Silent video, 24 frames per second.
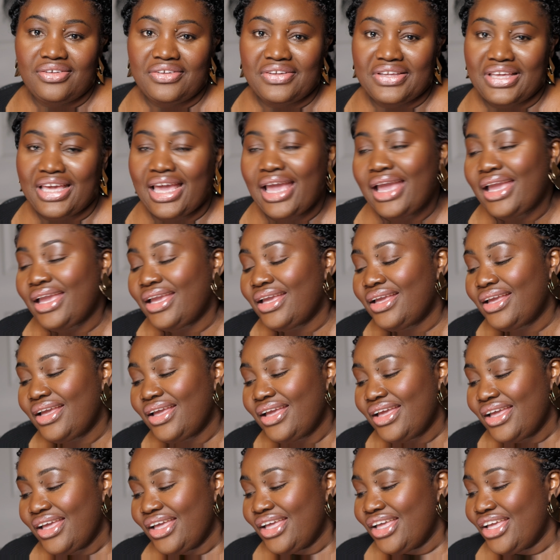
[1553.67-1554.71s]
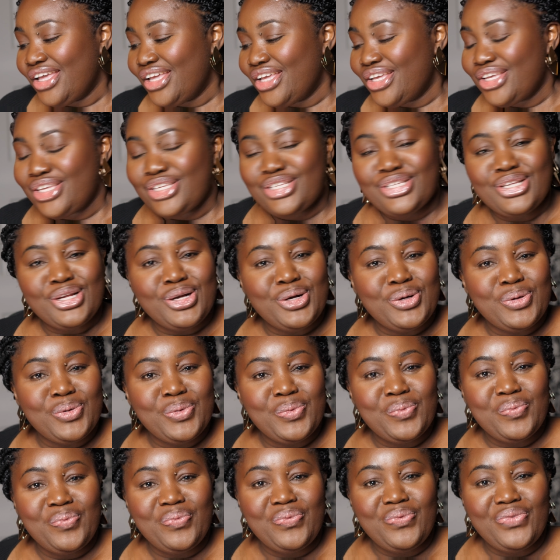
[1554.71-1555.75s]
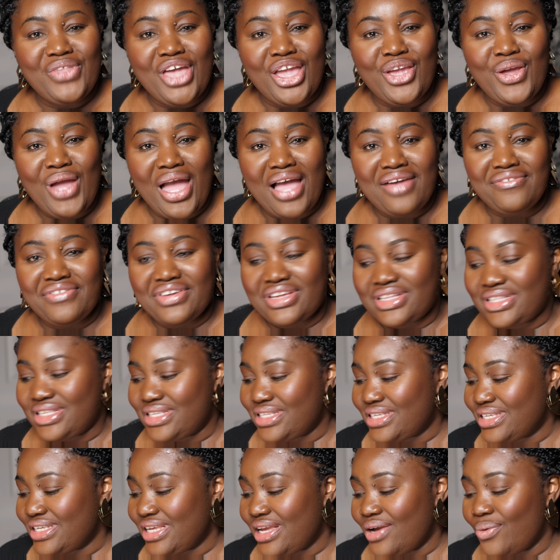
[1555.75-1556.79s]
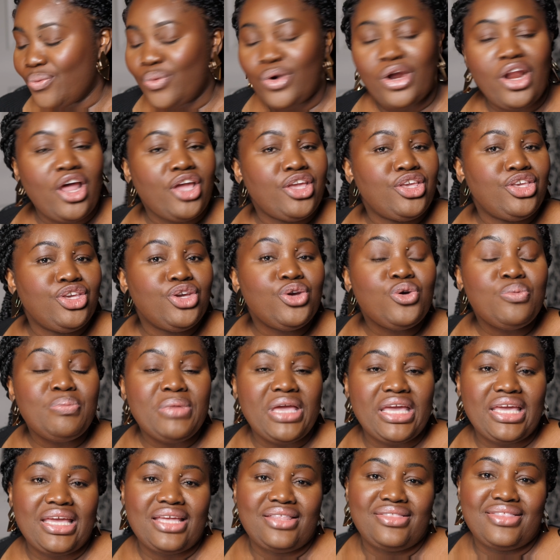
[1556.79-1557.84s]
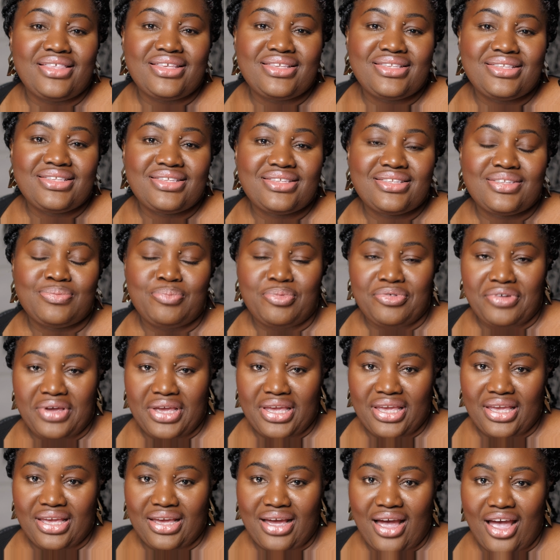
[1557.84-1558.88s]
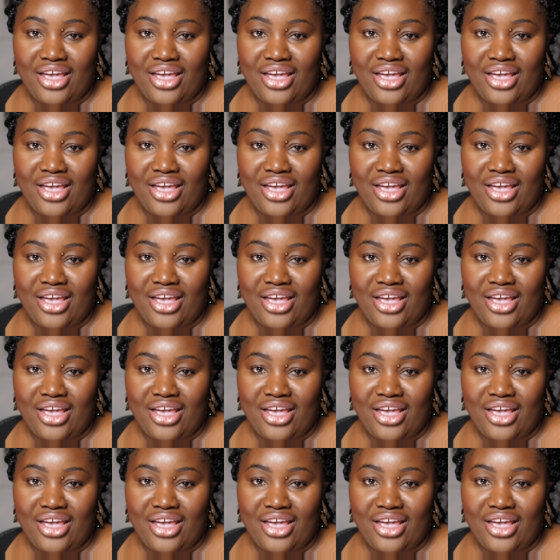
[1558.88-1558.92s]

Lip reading: Okay, so there you have it. What are you making this spring?